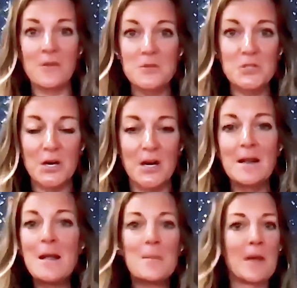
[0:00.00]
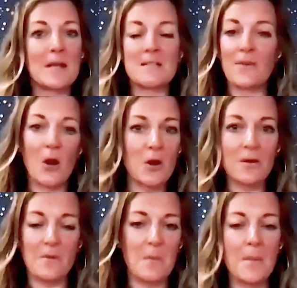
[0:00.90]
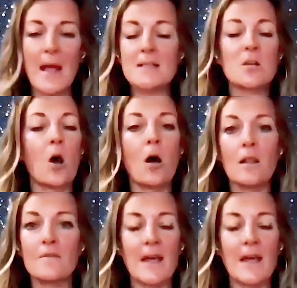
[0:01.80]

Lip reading: through our future because of our hurt from our past,